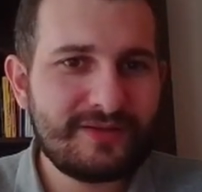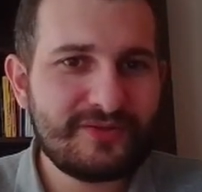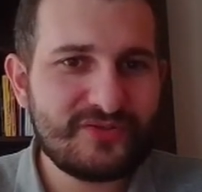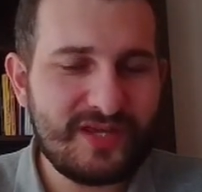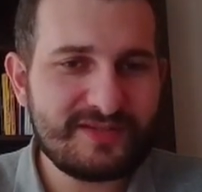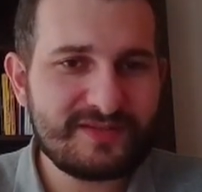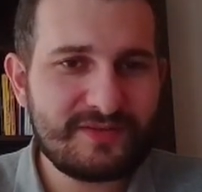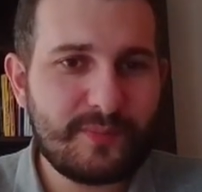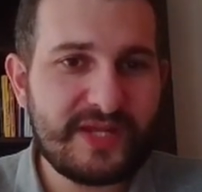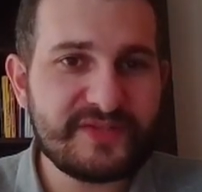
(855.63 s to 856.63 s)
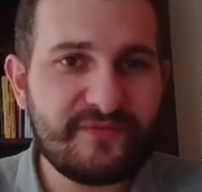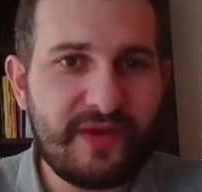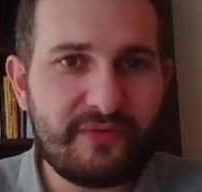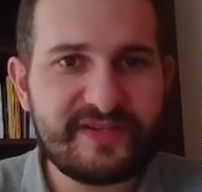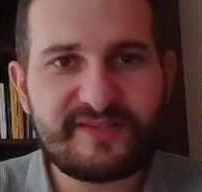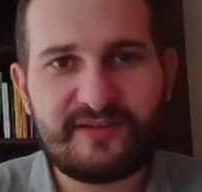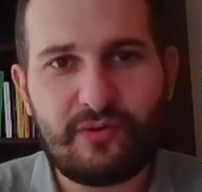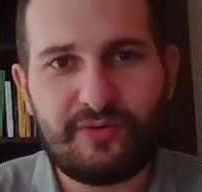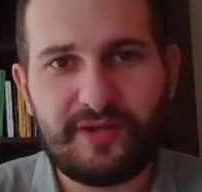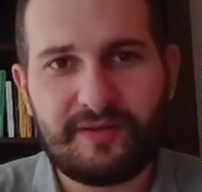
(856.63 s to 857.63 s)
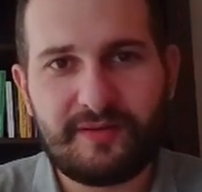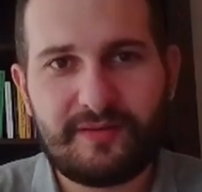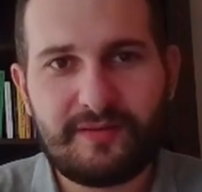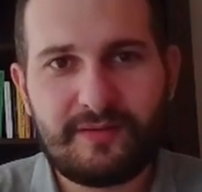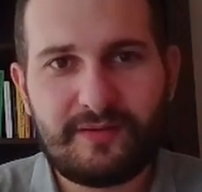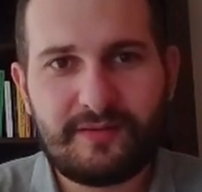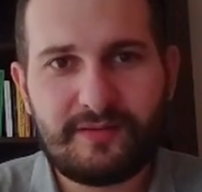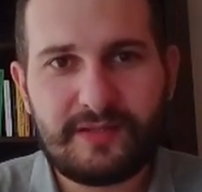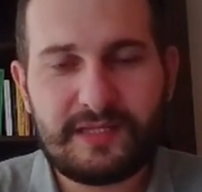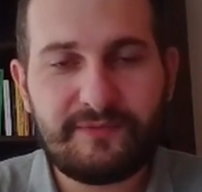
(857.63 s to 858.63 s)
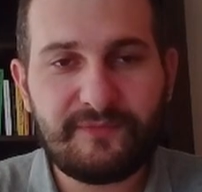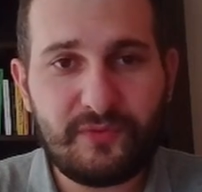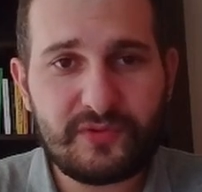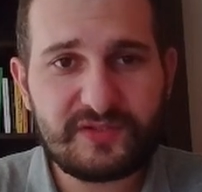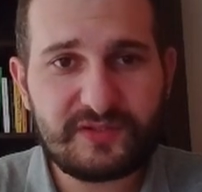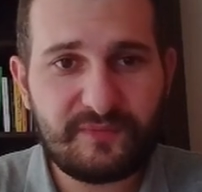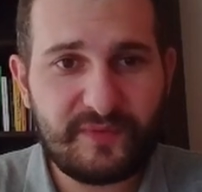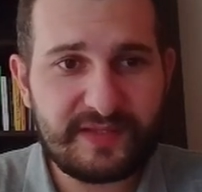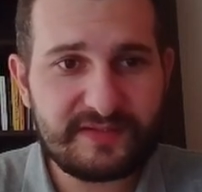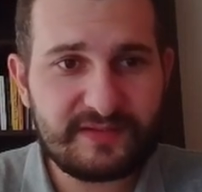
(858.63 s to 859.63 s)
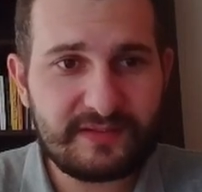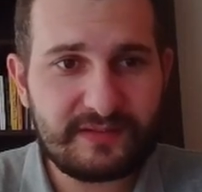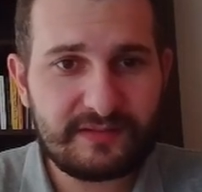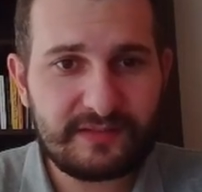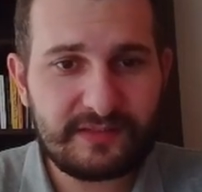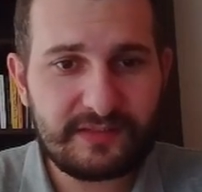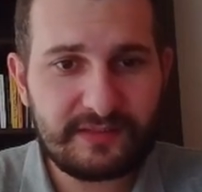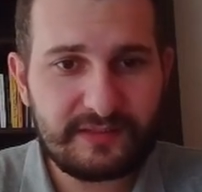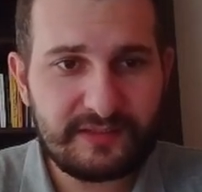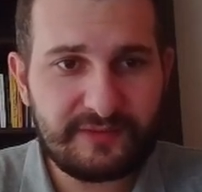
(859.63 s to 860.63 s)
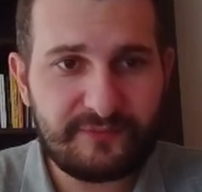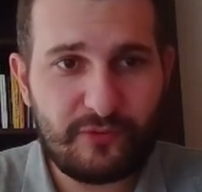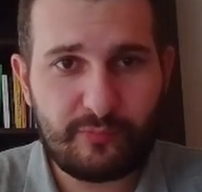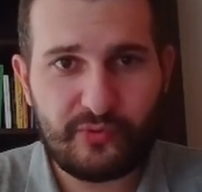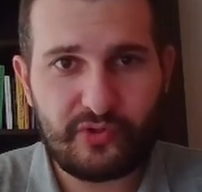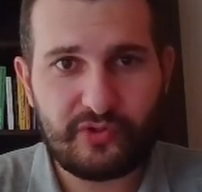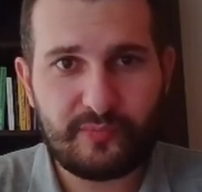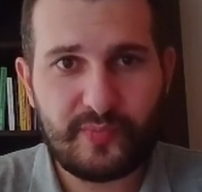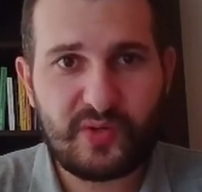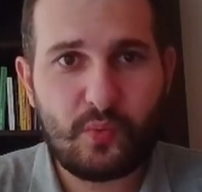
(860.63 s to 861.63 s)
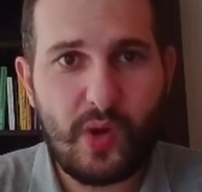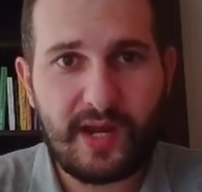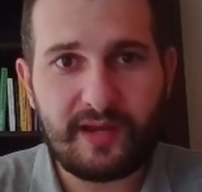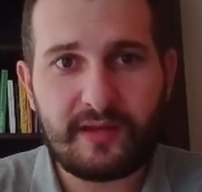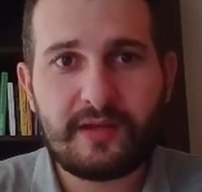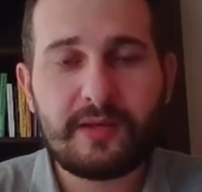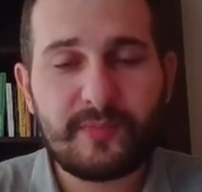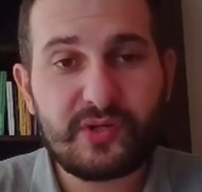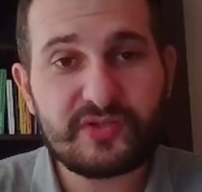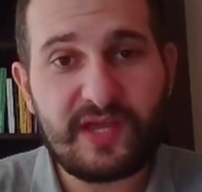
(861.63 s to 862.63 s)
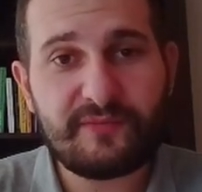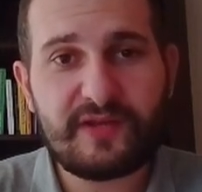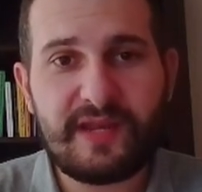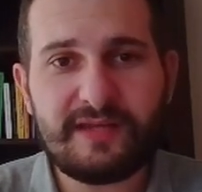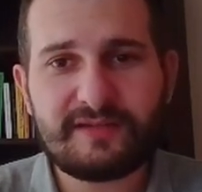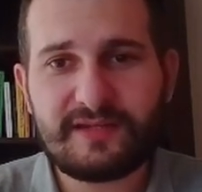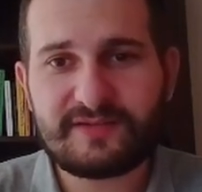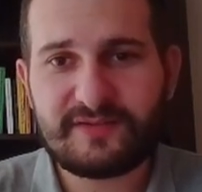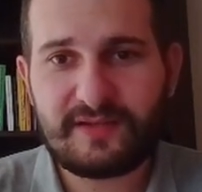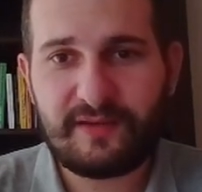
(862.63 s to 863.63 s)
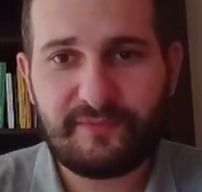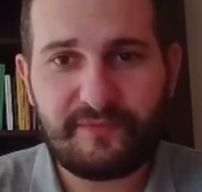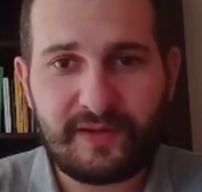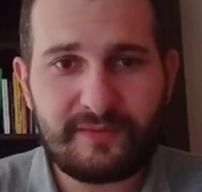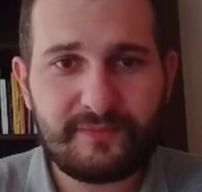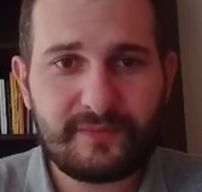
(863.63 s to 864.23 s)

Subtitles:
just plays very slowly. He first defends the e4 pawn. But why? Because after knight takes f5,